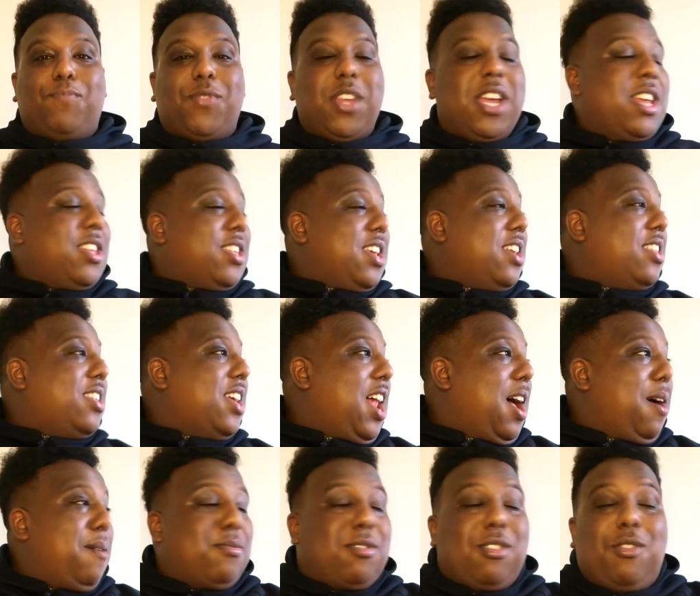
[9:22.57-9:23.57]
It's an
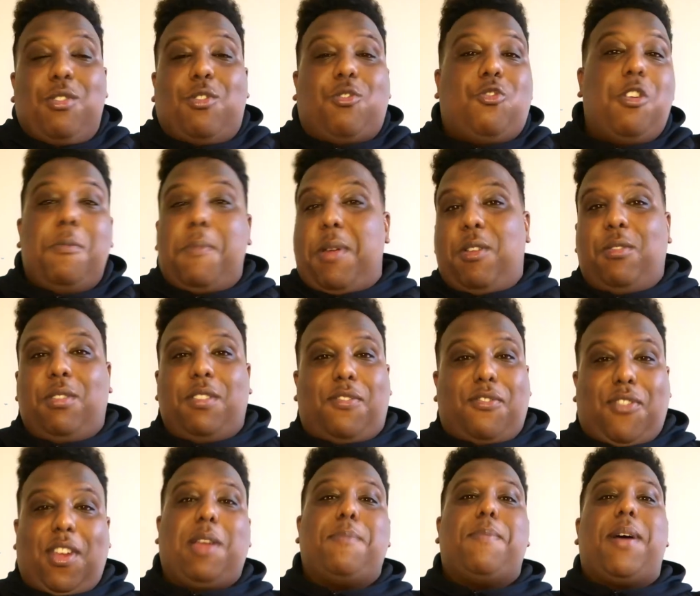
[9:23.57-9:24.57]
absolute criminal if you
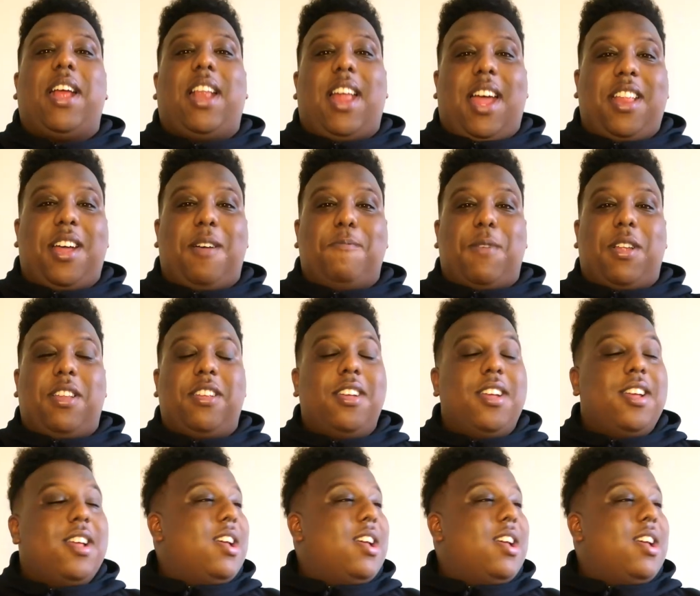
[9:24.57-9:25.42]
think about it like that, man.